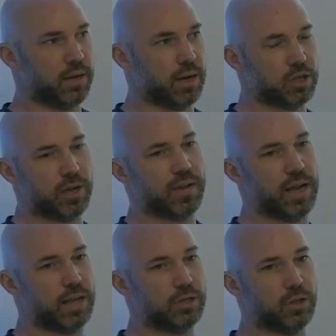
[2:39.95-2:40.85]
And Java
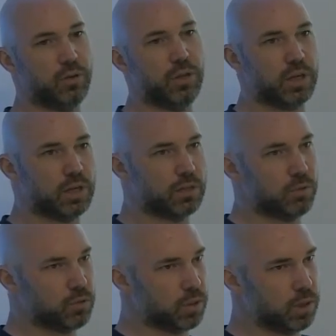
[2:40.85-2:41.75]
had two things that
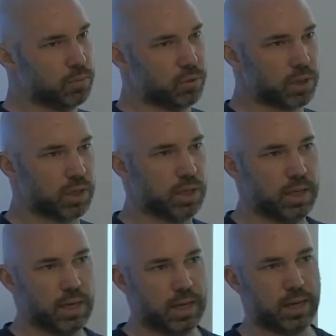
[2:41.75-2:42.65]
was really important.
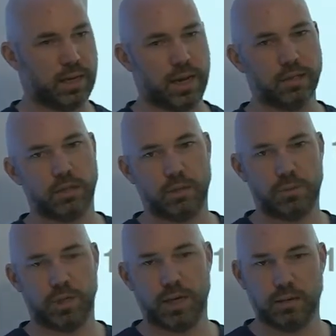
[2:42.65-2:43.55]
It had an
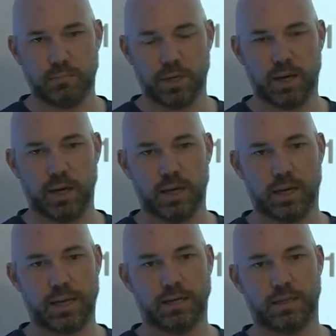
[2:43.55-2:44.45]
HTTP API and it
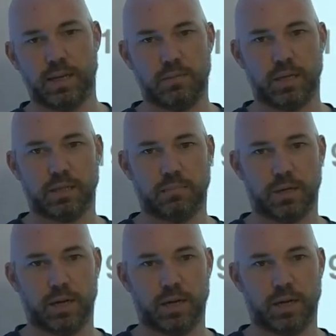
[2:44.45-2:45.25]
had a database API.